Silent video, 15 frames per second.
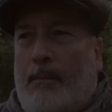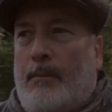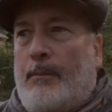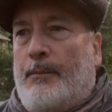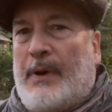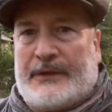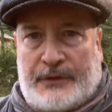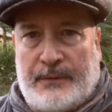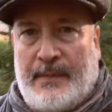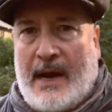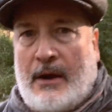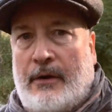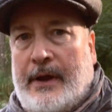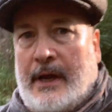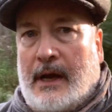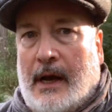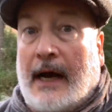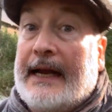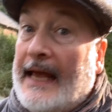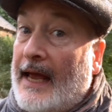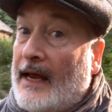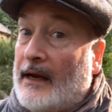But to Mary,
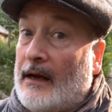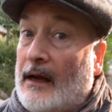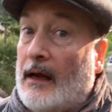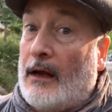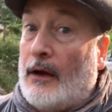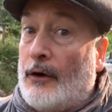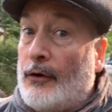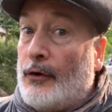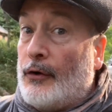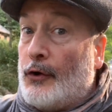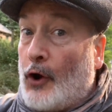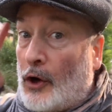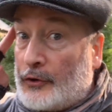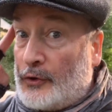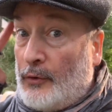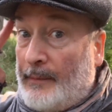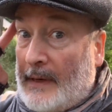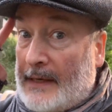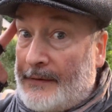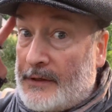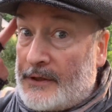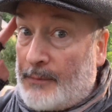again, not too big
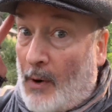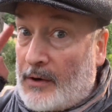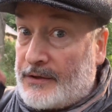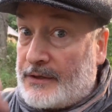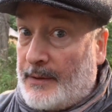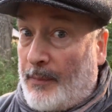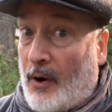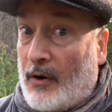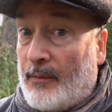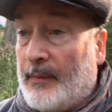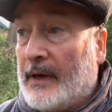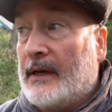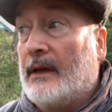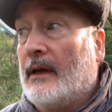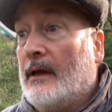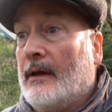in the smarts department,